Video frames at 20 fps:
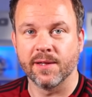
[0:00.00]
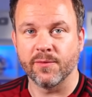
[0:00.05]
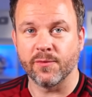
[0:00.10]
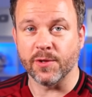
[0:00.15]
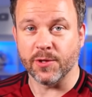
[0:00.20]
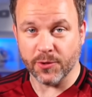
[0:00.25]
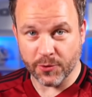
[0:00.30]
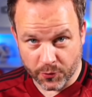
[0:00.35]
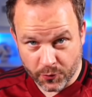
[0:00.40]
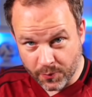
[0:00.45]
that
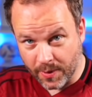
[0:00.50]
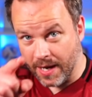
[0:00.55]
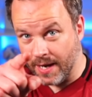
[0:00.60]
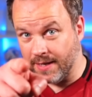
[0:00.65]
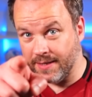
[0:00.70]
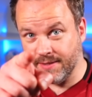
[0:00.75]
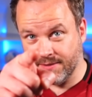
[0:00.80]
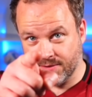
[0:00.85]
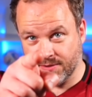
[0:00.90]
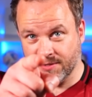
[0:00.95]
you
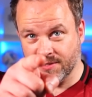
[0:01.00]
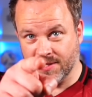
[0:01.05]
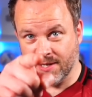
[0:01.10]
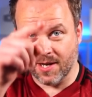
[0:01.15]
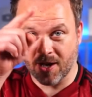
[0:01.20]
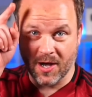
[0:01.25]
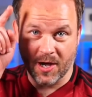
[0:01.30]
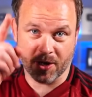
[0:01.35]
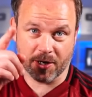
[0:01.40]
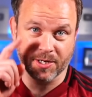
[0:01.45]
guys
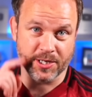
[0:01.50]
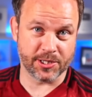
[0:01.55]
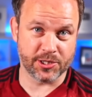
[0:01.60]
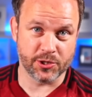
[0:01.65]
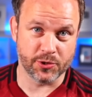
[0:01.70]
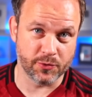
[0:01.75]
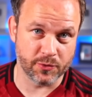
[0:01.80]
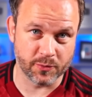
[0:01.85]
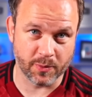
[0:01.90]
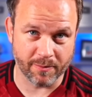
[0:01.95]
are going to
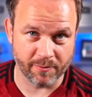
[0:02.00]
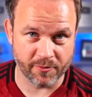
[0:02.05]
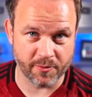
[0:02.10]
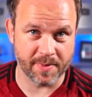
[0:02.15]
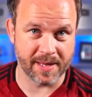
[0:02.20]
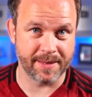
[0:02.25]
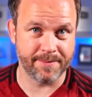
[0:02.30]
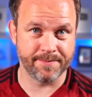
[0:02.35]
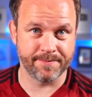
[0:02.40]
choose one for me.